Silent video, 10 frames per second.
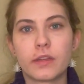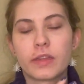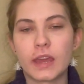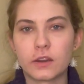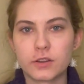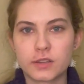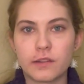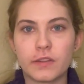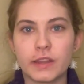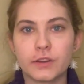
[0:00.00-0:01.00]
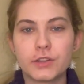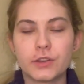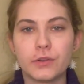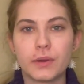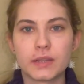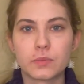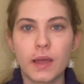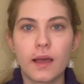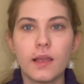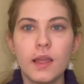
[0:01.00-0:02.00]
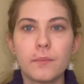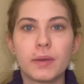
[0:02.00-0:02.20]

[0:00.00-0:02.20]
theater stuff in there too as well,